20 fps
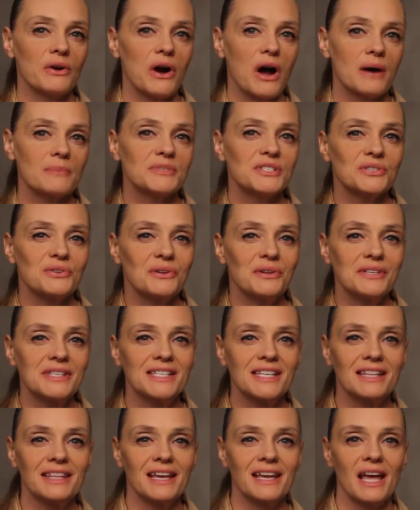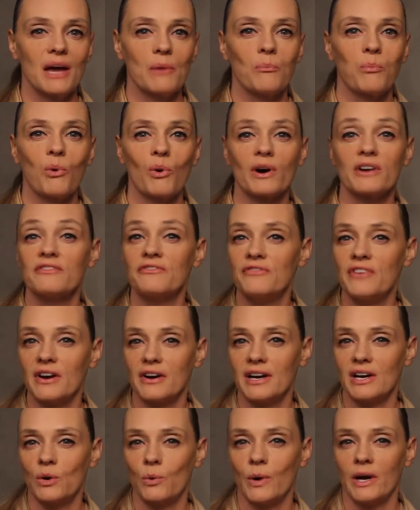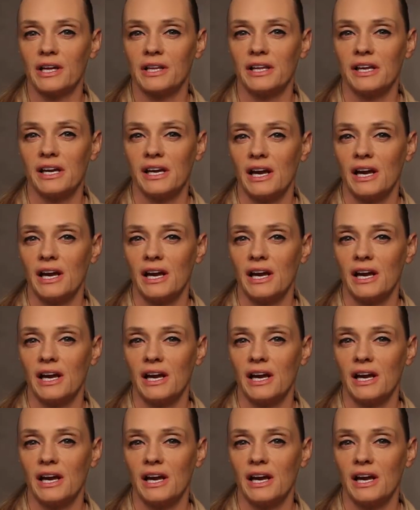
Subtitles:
obstacle is that they get bored very quickly